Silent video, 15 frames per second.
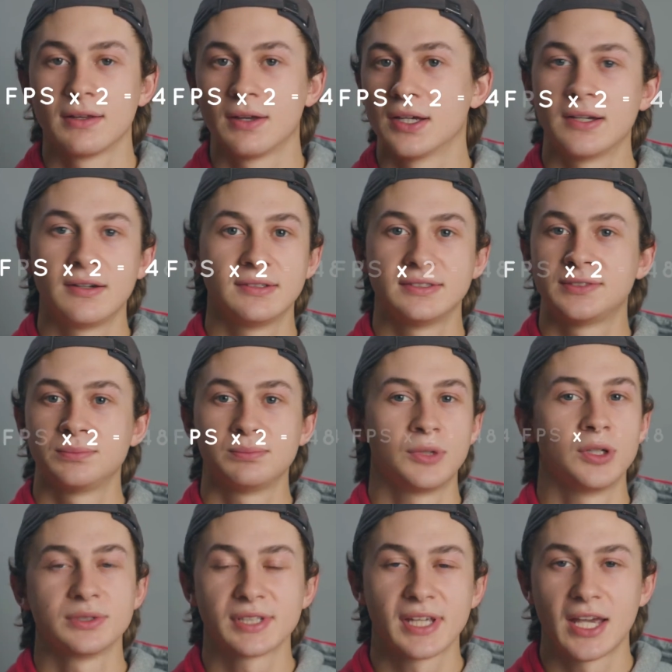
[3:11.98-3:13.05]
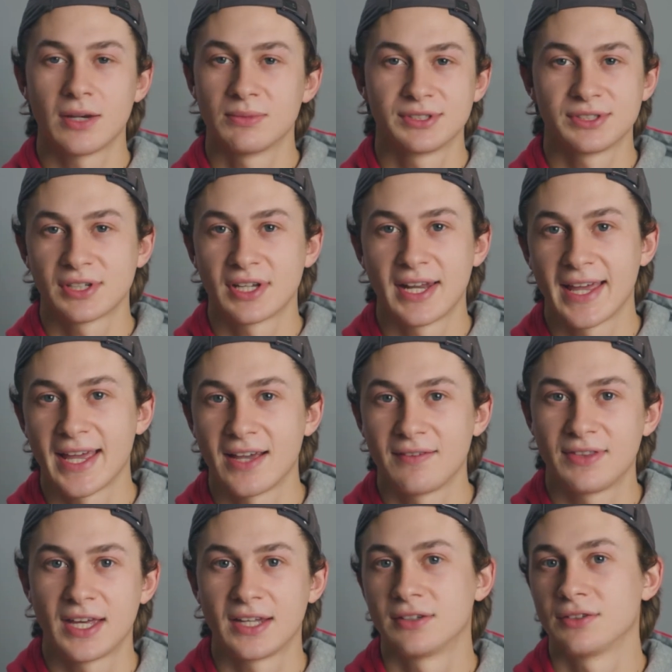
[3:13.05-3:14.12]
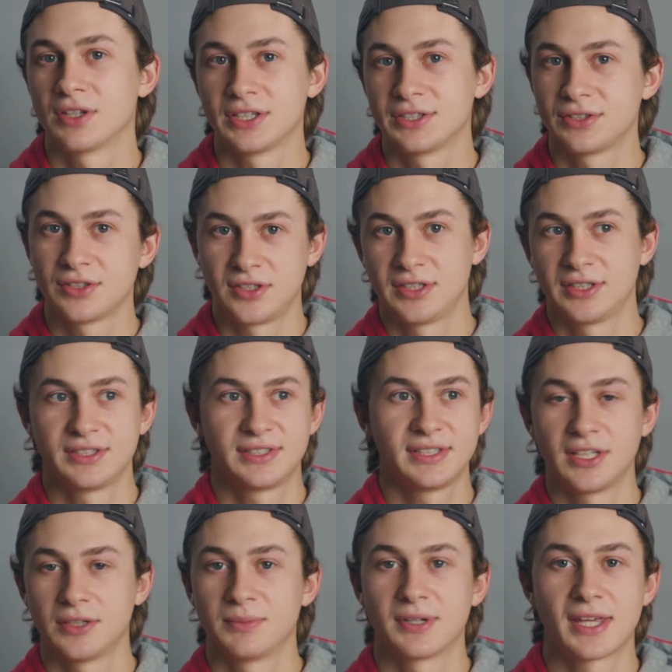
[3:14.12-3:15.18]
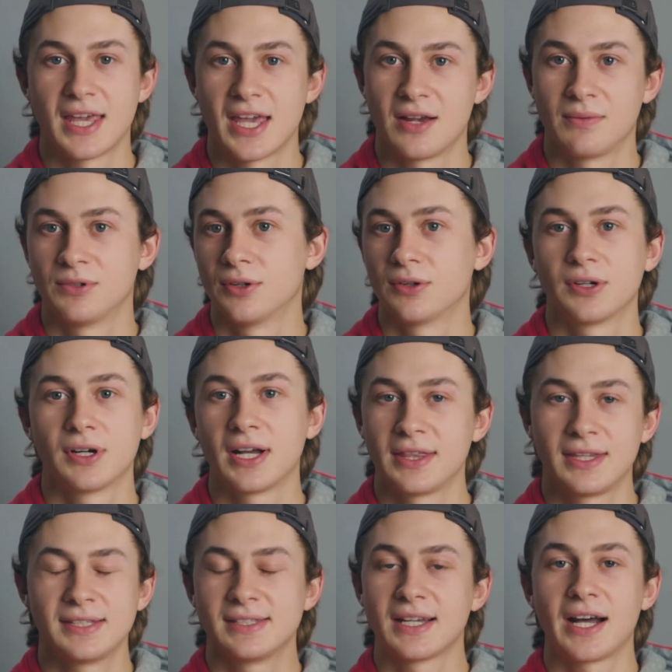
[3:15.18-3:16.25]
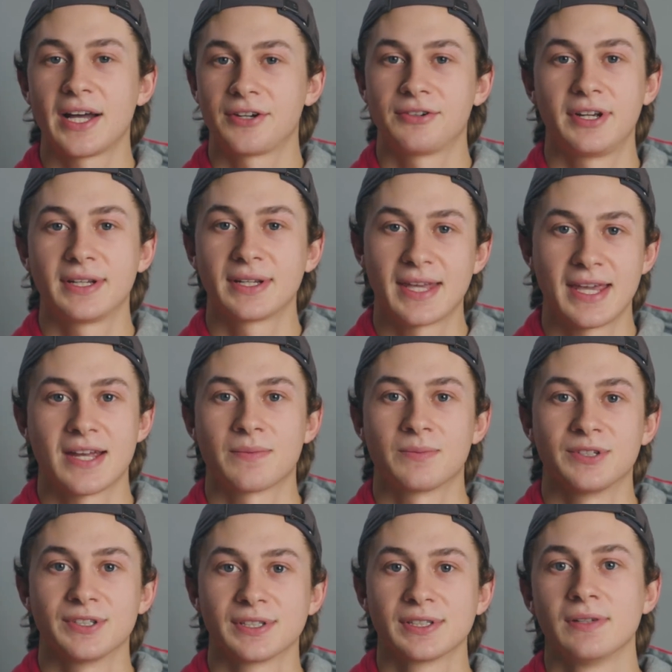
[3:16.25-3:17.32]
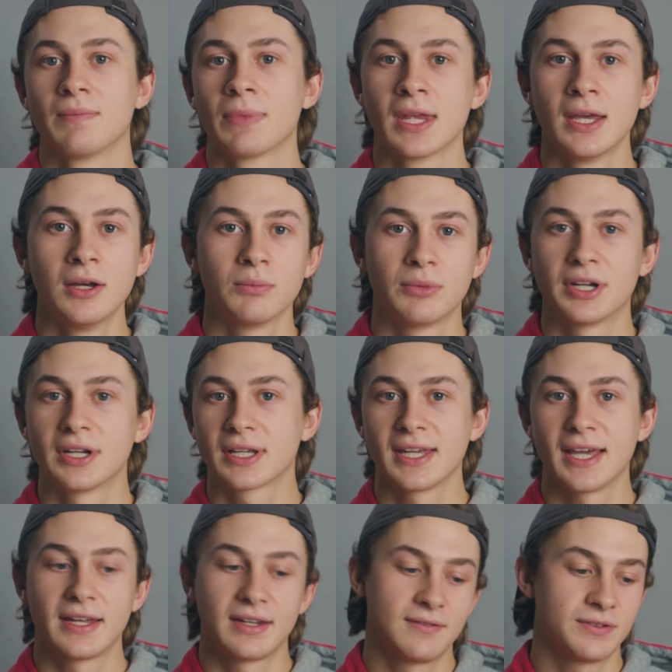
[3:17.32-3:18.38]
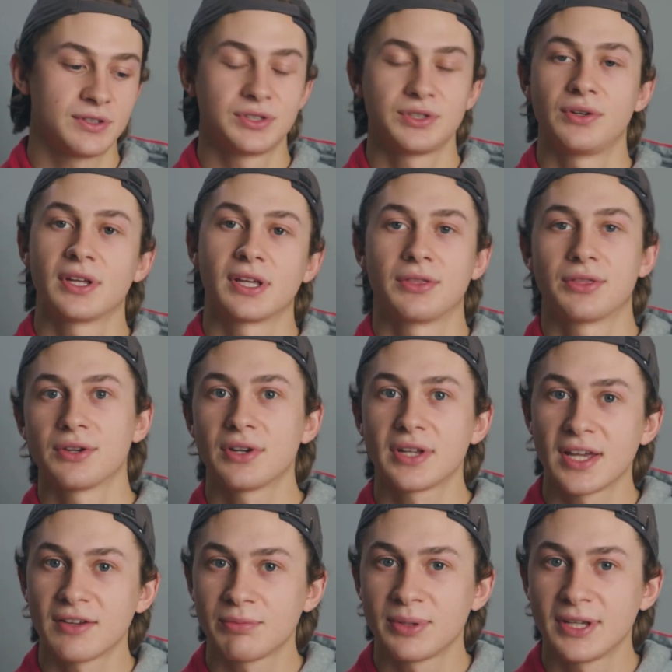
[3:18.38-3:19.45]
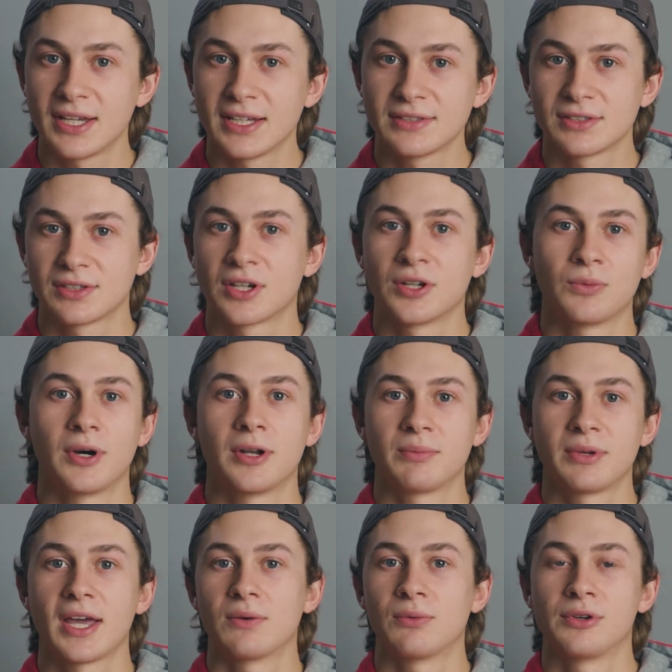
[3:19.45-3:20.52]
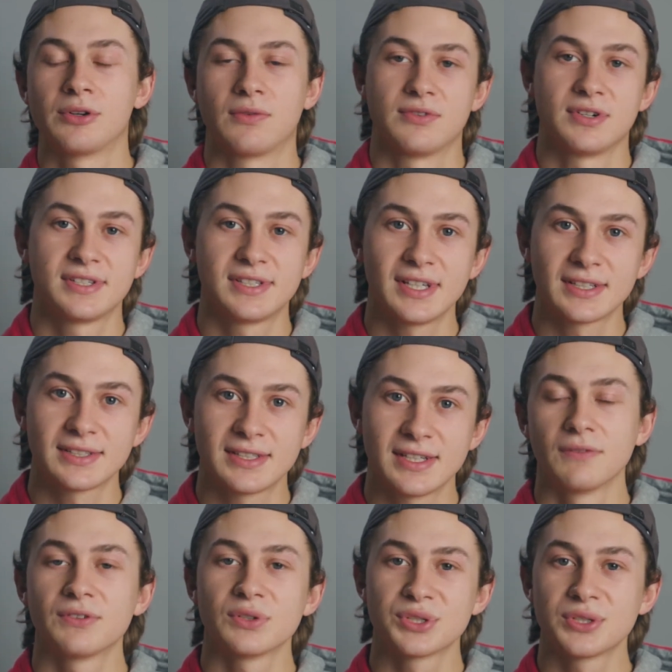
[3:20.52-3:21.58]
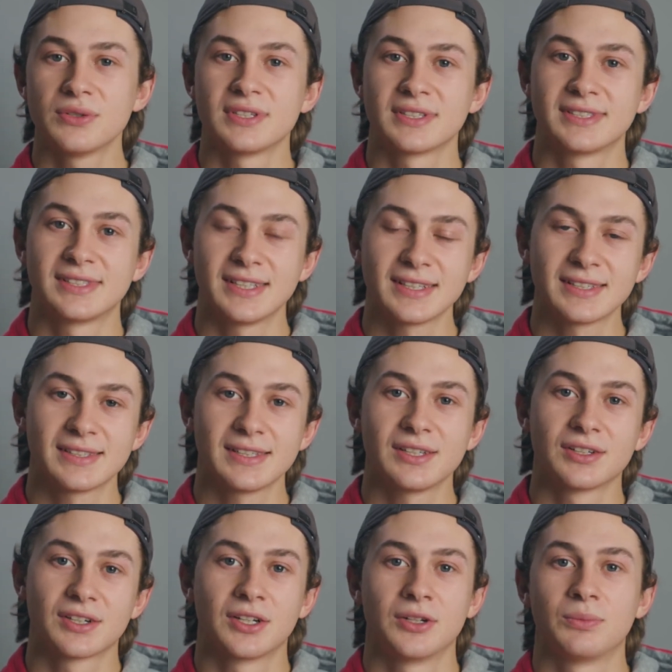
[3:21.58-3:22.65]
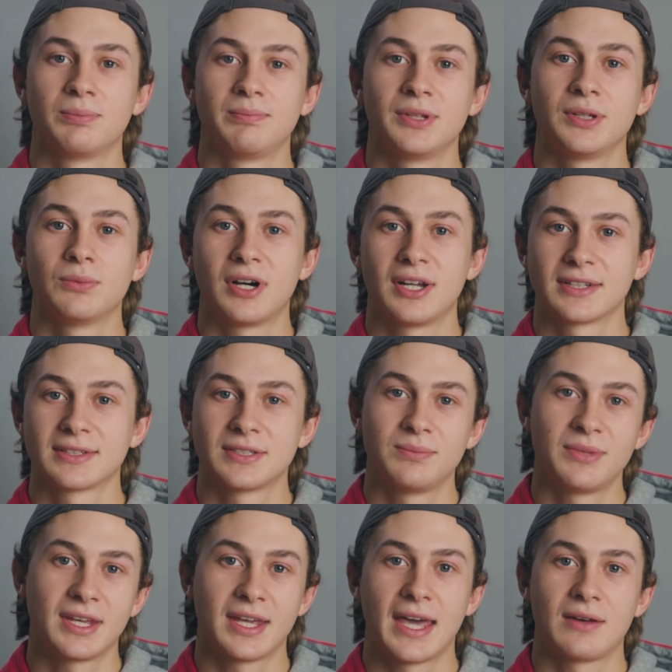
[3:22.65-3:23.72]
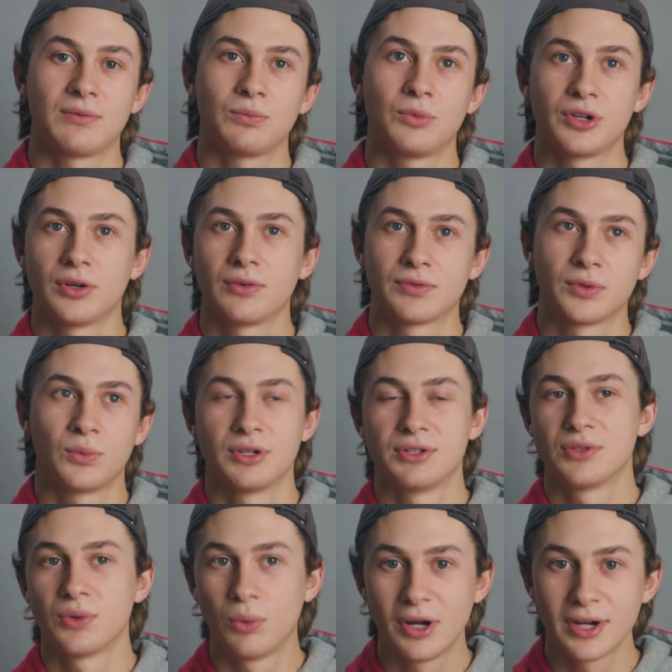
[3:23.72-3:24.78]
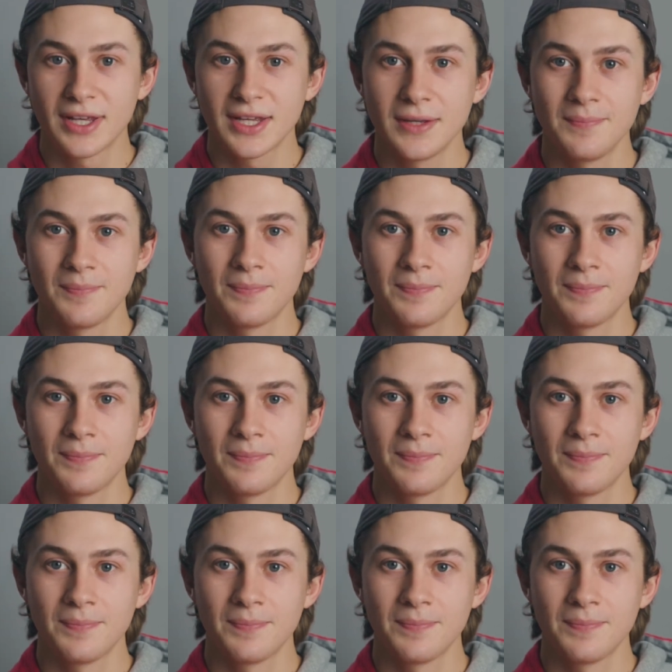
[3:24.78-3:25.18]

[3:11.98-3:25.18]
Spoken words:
as most cameras are going to have that unless you're in a cinema camera or these higher-end cameras. But again, if you're shooting in 30 FPS, you're going to want to be at 1/60. If you're shooting 60, you're going to be wanting to be at 1/120,